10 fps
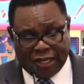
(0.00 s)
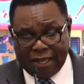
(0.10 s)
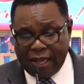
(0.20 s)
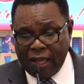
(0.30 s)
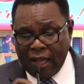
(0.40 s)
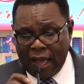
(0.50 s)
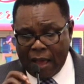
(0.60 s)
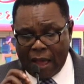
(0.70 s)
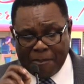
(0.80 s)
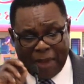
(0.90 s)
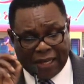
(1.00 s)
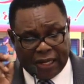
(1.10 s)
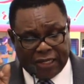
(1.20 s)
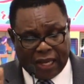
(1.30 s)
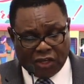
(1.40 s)
a, a
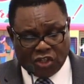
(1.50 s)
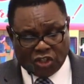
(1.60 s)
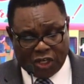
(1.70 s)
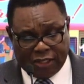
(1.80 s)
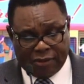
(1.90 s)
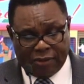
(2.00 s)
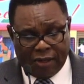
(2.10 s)
benediction,